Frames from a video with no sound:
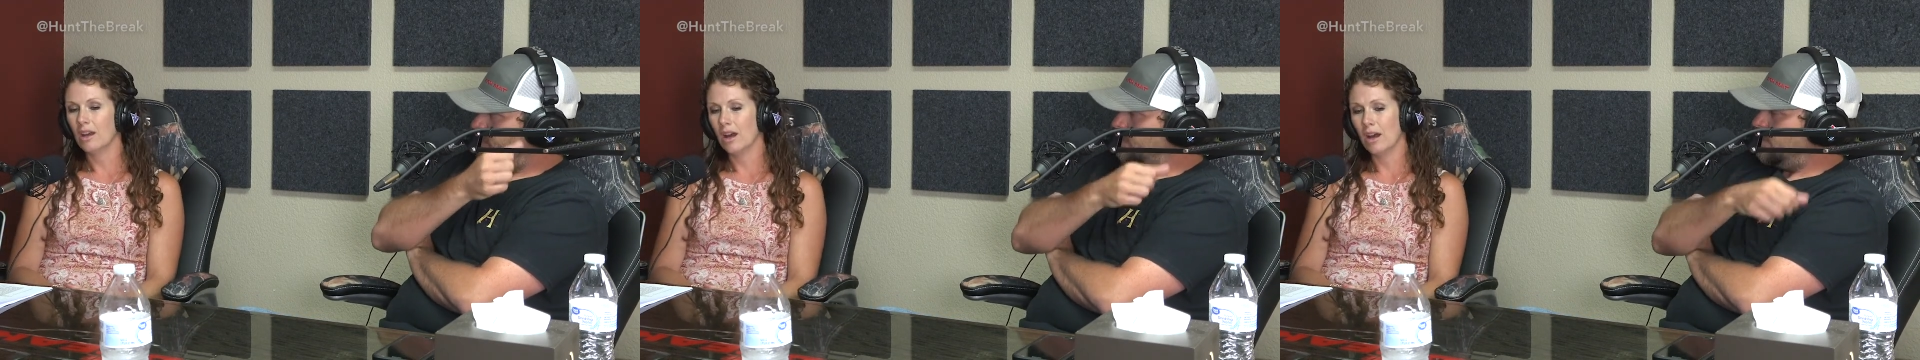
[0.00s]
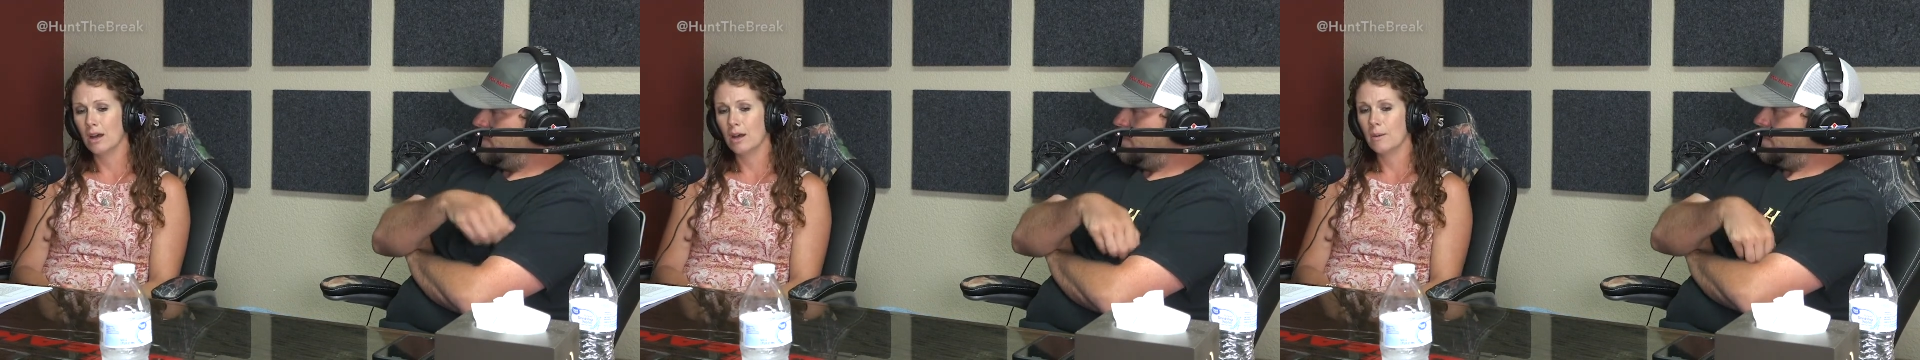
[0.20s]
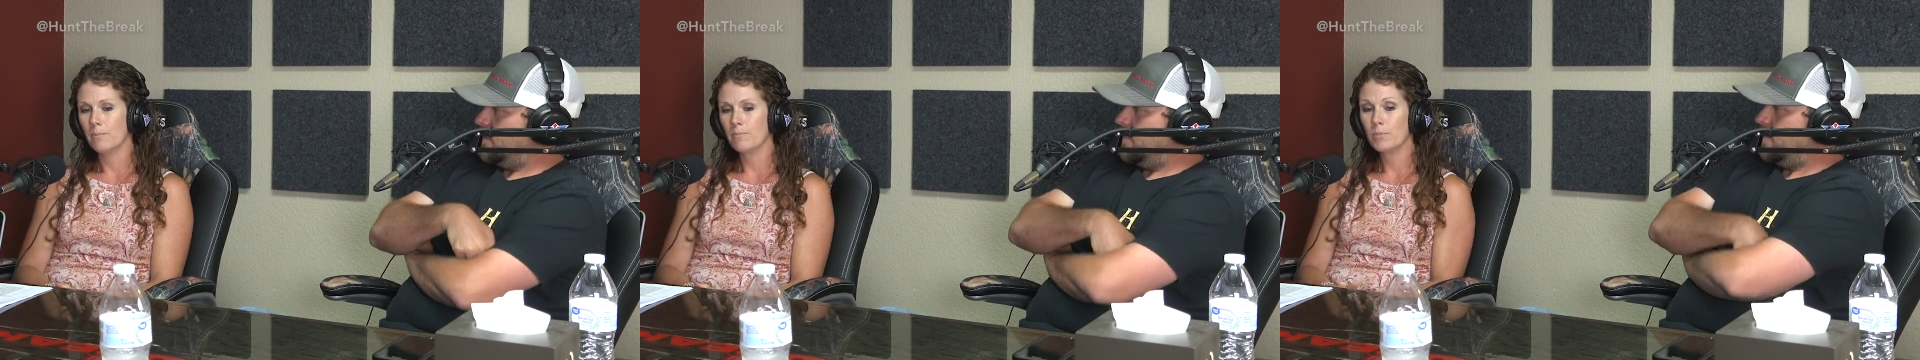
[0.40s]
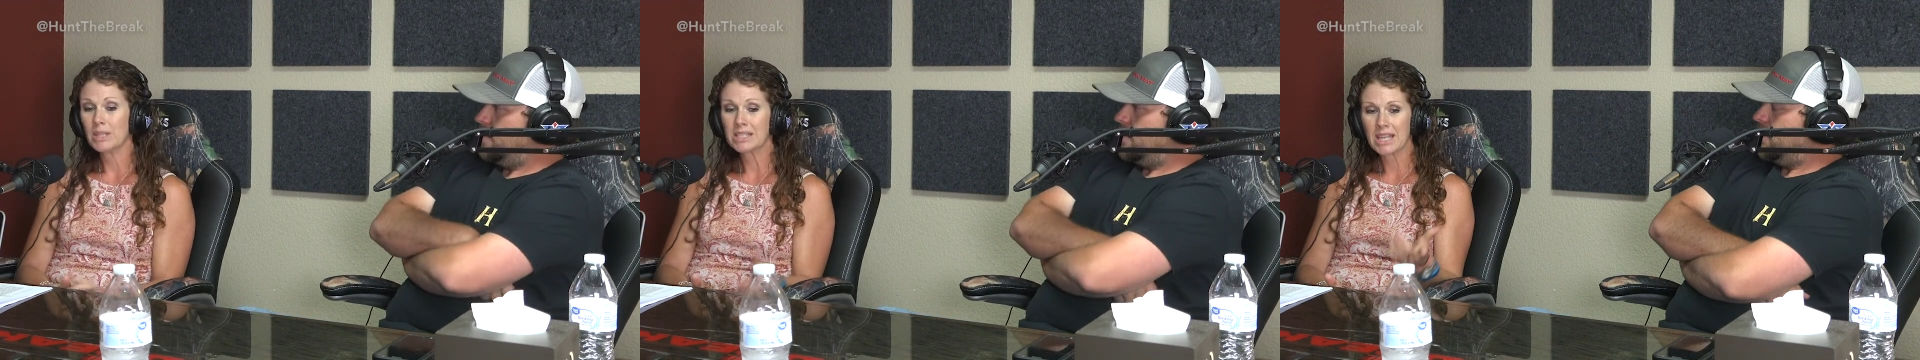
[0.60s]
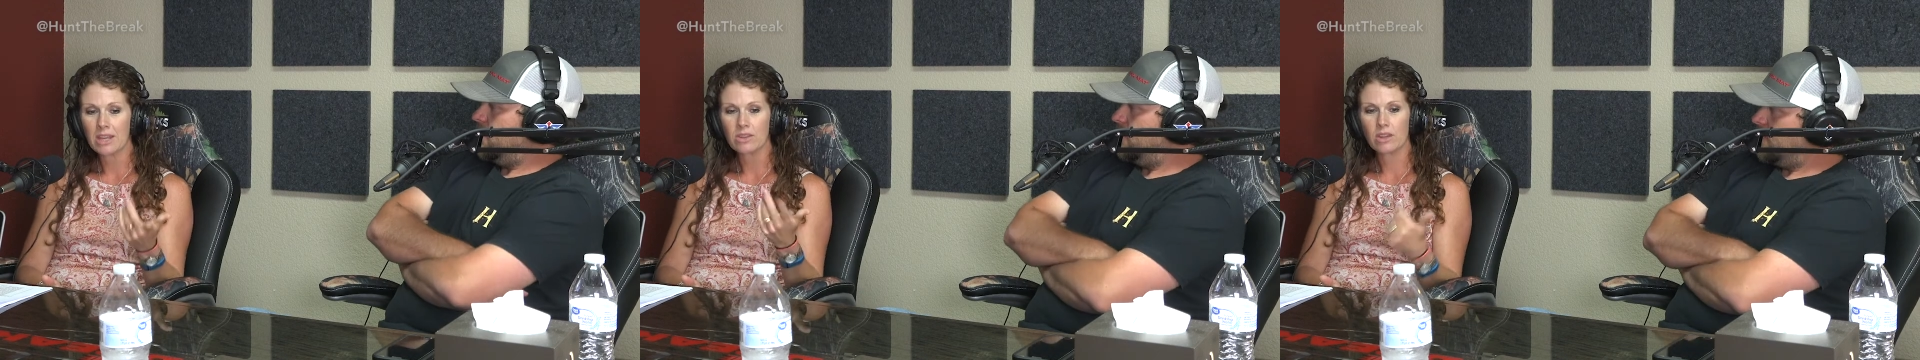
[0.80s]

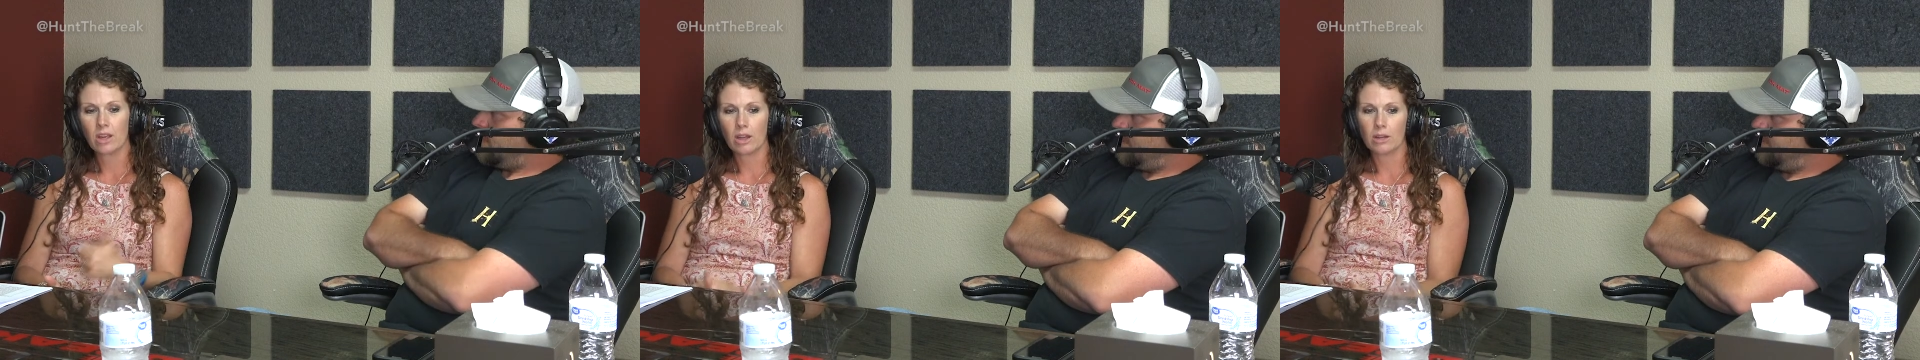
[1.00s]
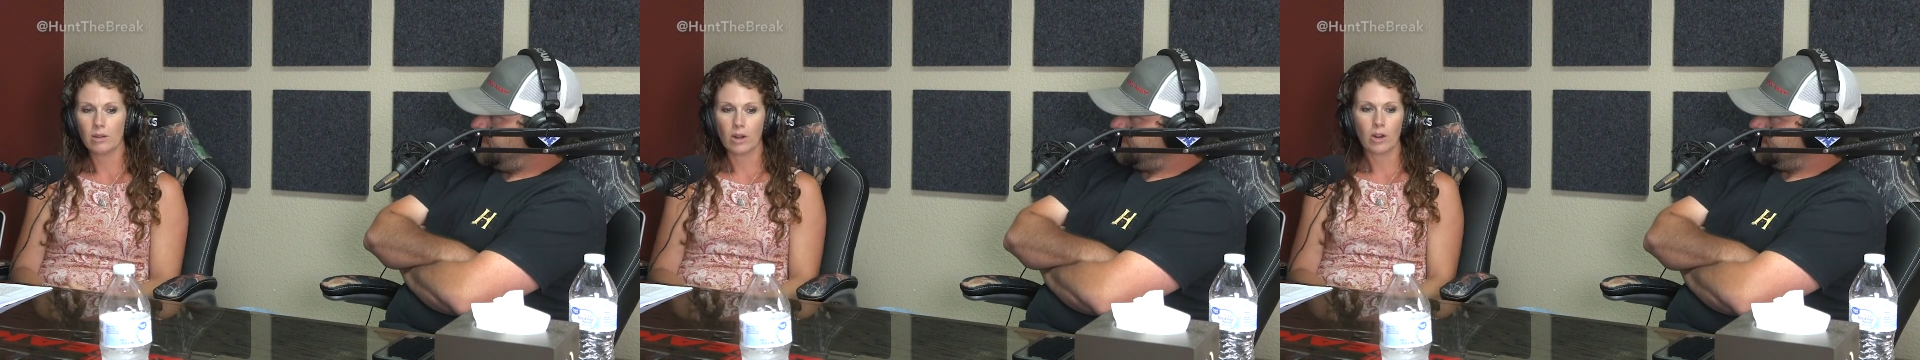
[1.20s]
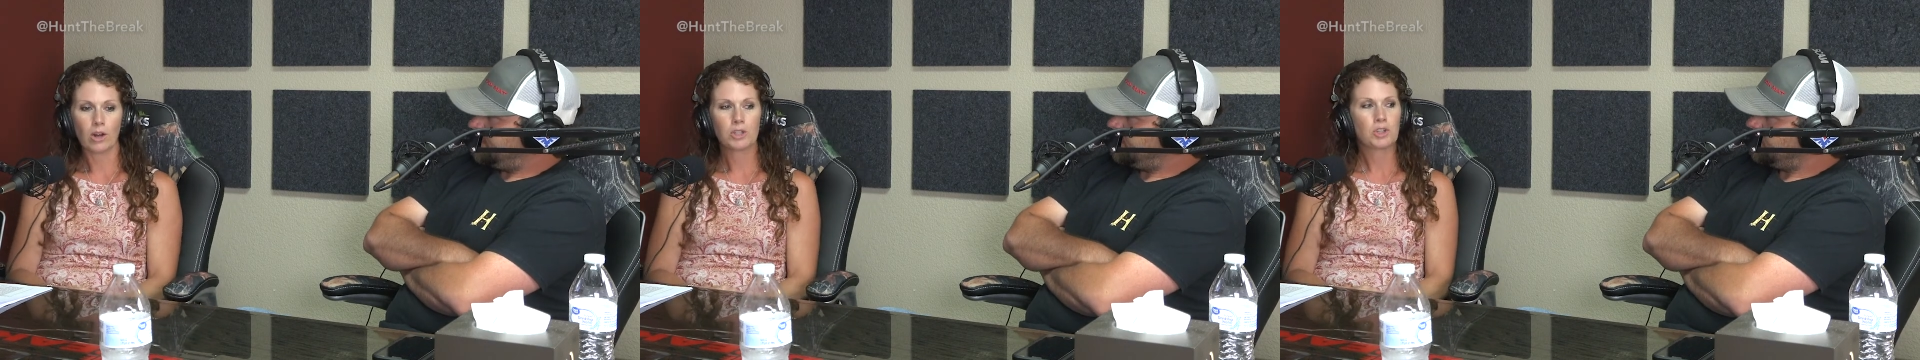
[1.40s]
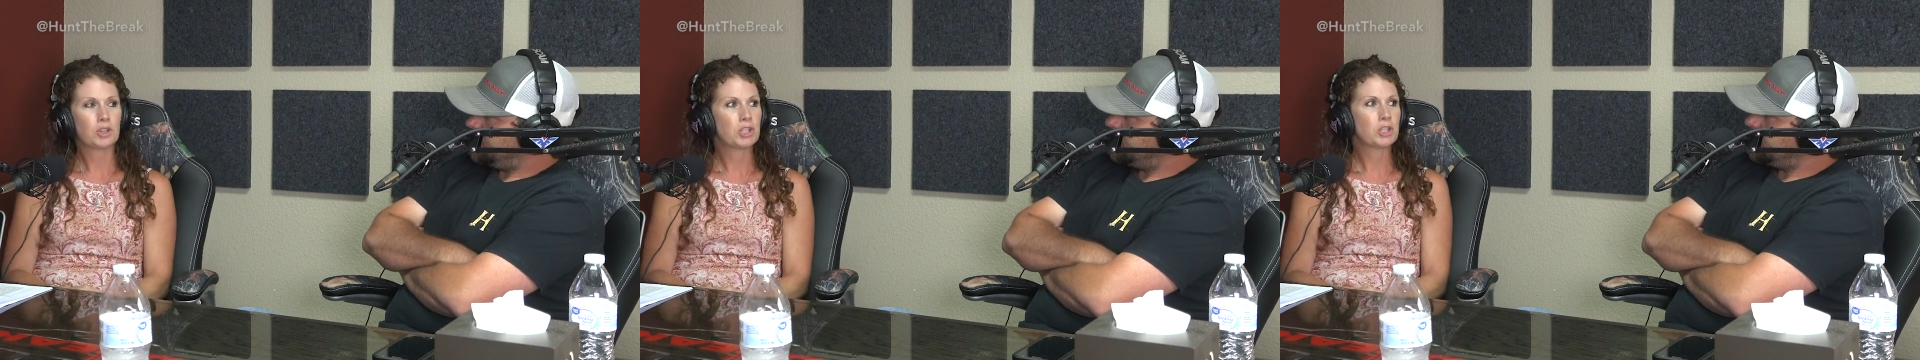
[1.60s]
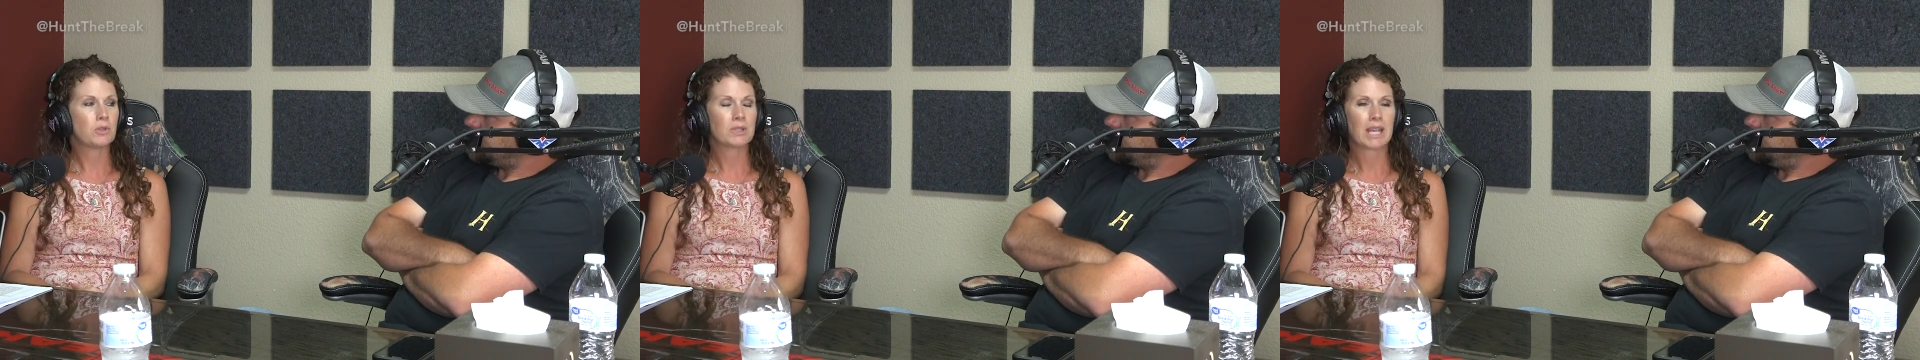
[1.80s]
But the
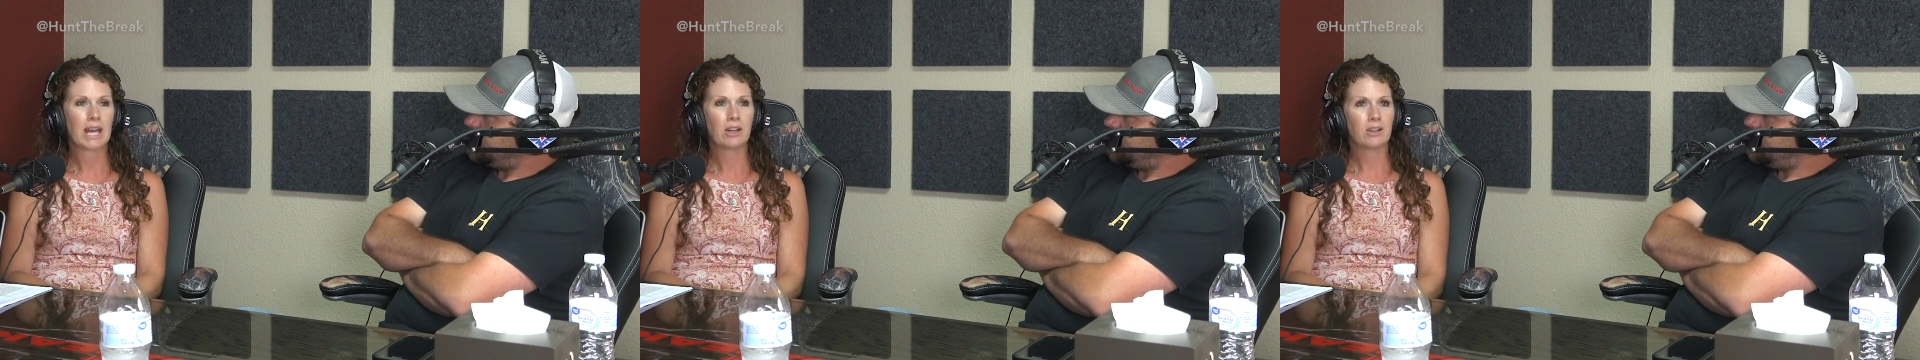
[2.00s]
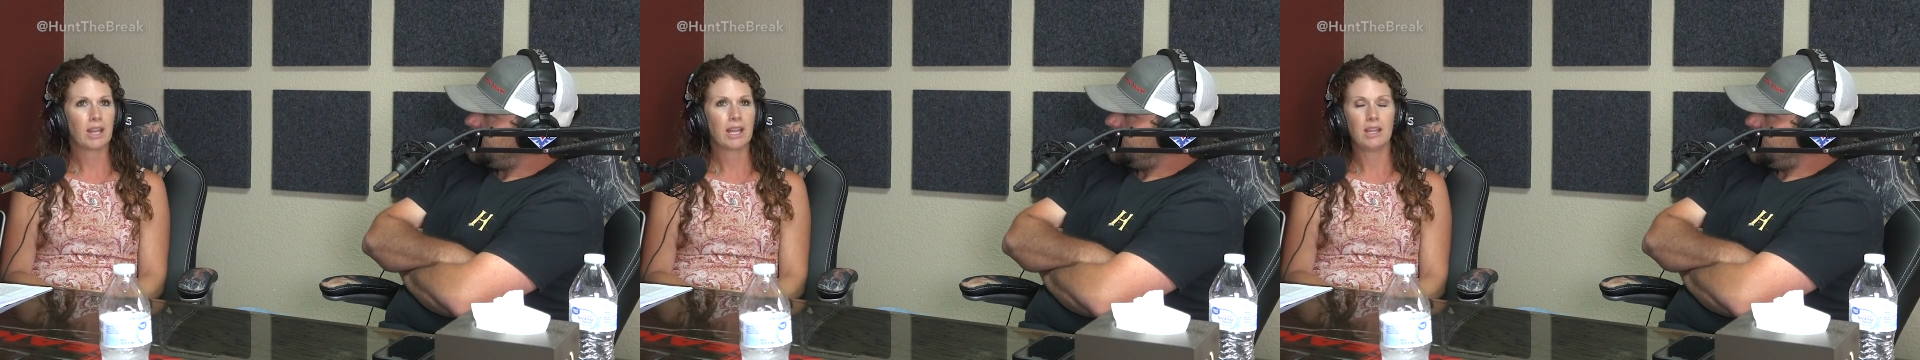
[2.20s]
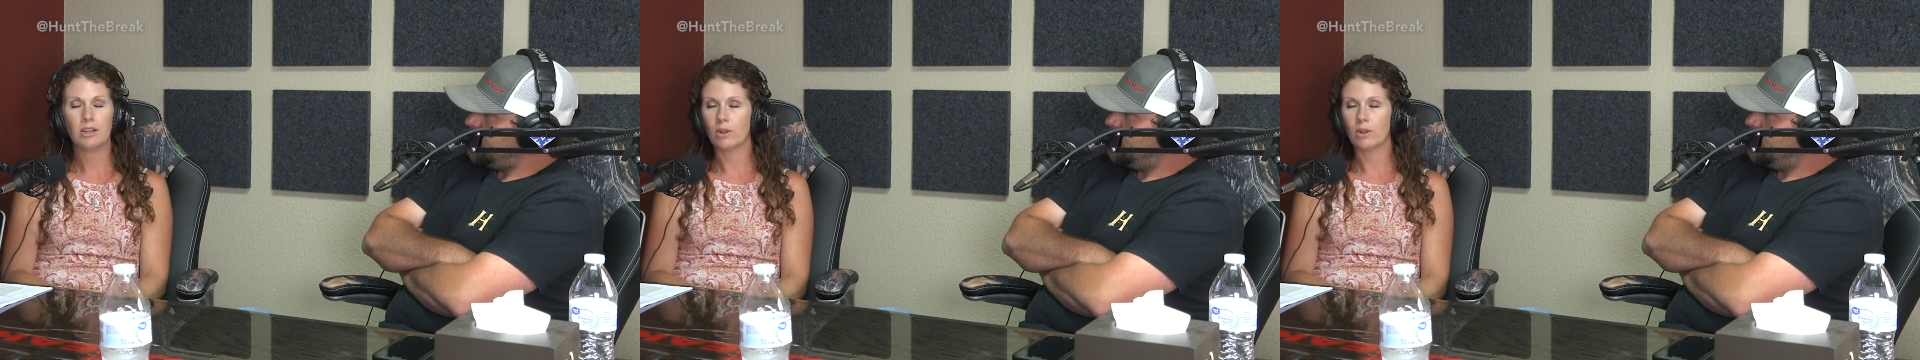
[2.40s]
archery shoot Saturday,